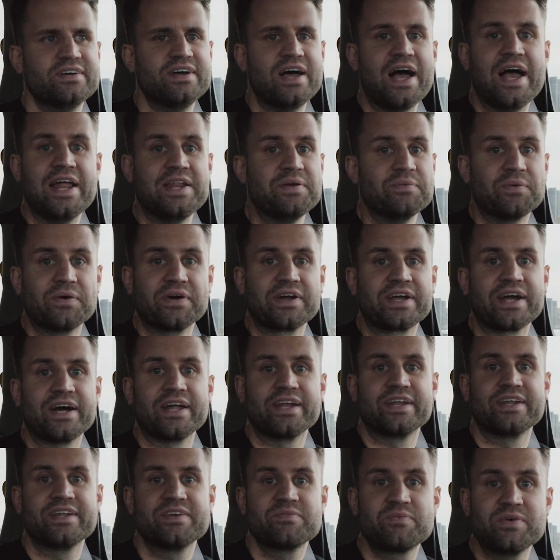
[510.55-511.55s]
Anyone can.
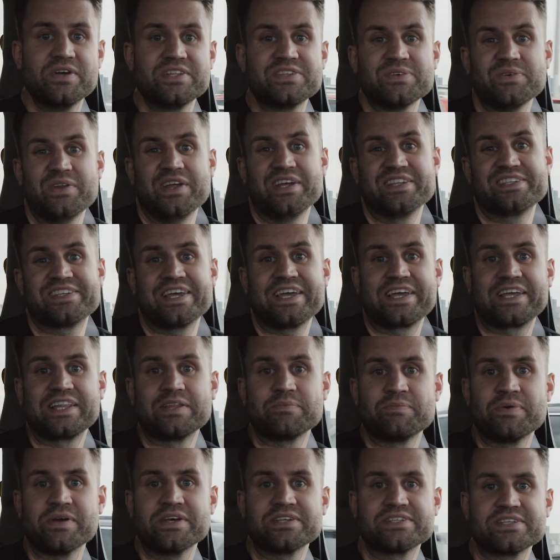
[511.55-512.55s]
If we're doing it and taking the
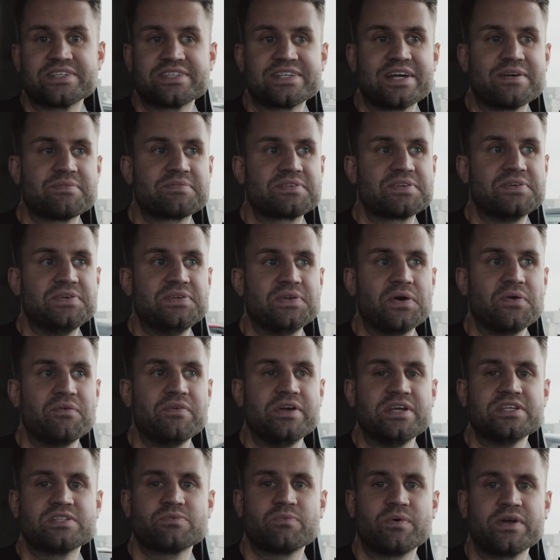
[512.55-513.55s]
piss, there's absolutely no
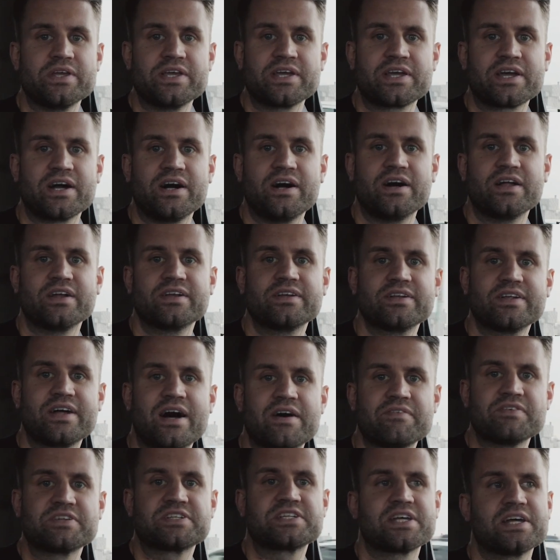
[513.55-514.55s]
reason why you can't
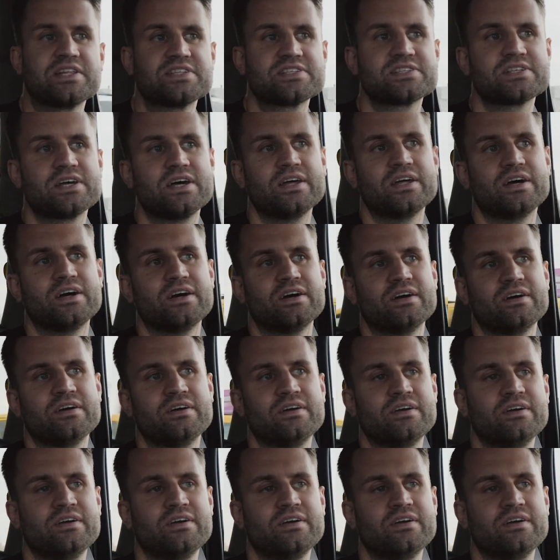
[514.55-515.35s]
have a chance like that.